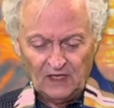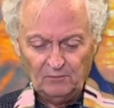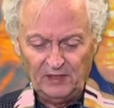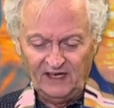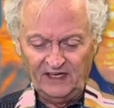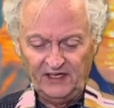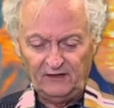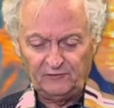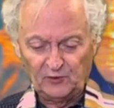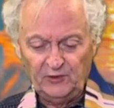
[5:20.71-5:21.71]
barely
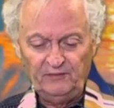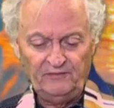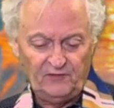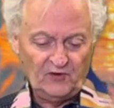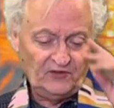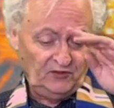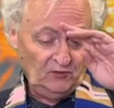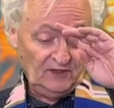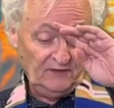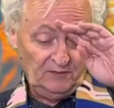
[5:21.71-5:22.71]
enough room for the two
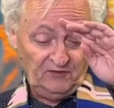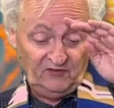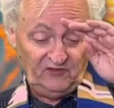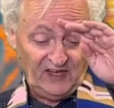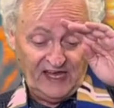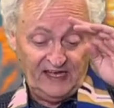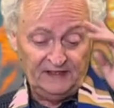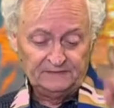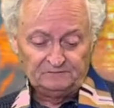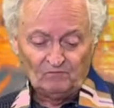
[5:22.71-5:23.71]
of them to stand
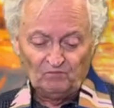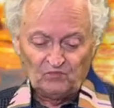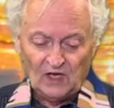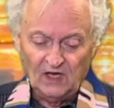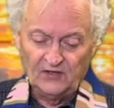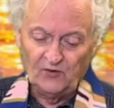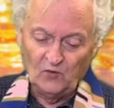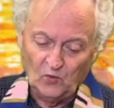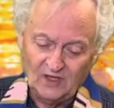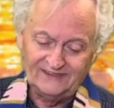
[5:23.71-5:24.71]
under the
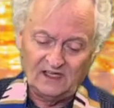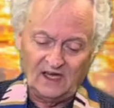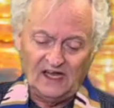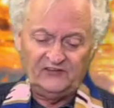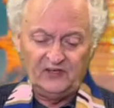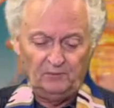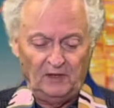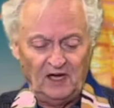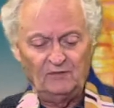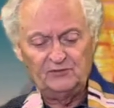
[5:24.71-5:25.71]
one classic
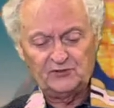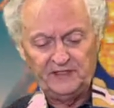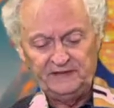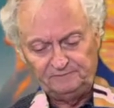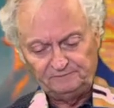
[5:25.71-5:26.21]
palm tree.